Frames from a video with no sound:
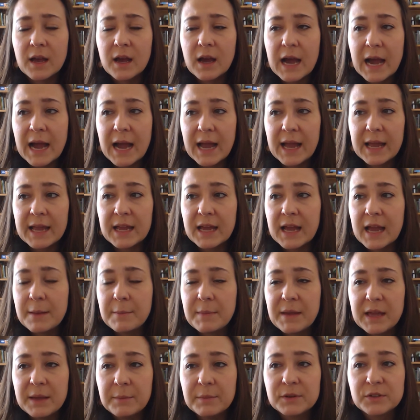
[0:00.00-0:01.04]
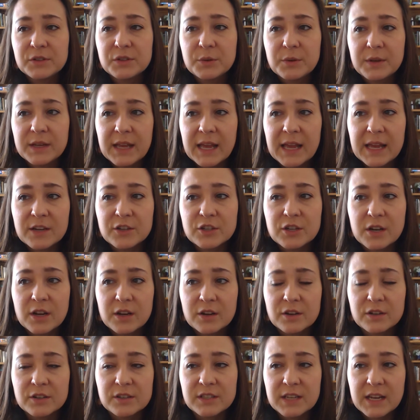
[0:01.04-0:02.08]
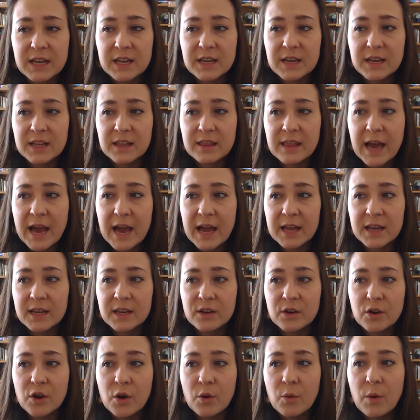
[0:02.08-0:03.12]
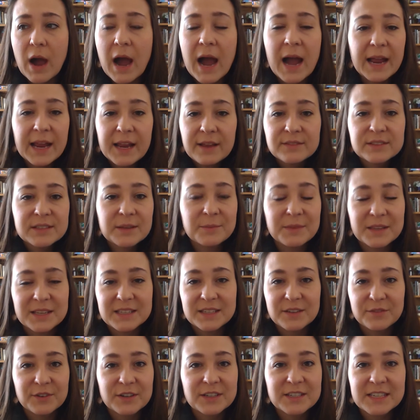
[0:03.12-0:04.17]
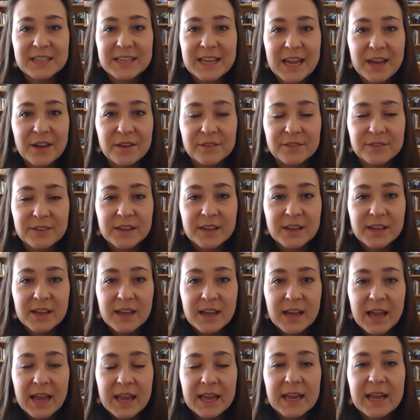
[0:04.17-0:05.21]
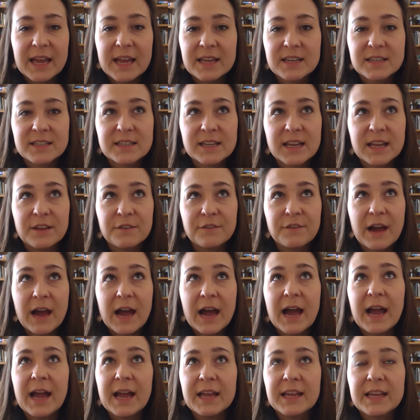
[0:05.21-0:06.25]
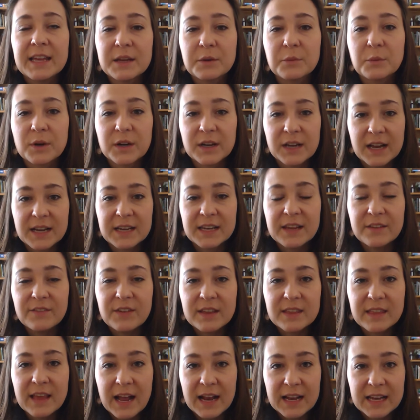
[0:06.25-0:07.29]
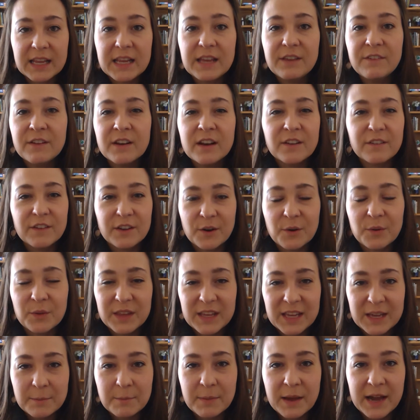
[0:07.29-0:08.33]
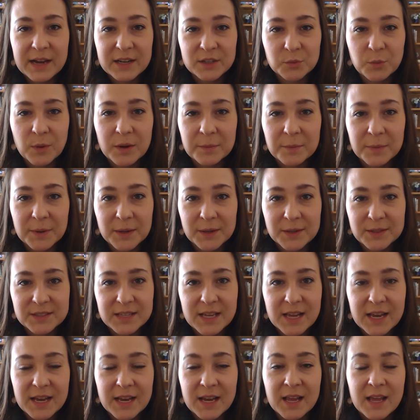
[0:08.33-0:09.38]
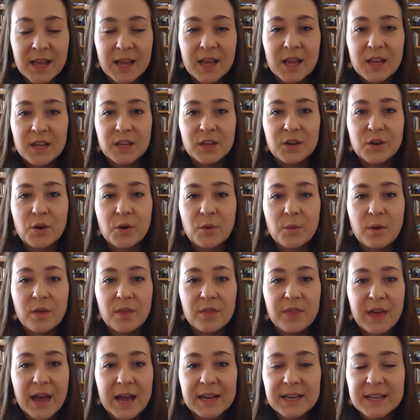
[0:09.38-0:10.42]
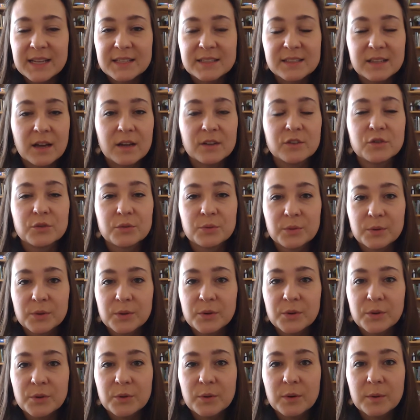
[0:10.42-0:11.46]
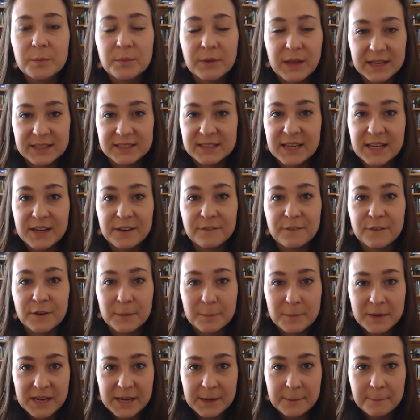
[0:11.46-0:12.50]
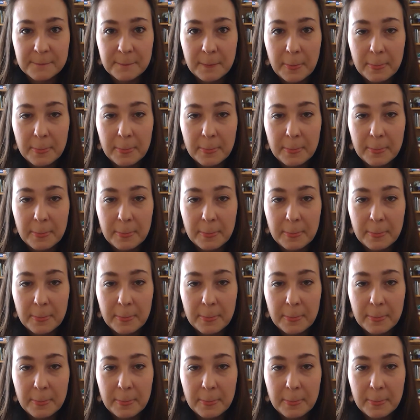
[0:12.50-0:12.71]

I am able to engage in understanding that, I have something different to give. And if I can work on giving that, even if it only impacts one person, that is a true blessing for me.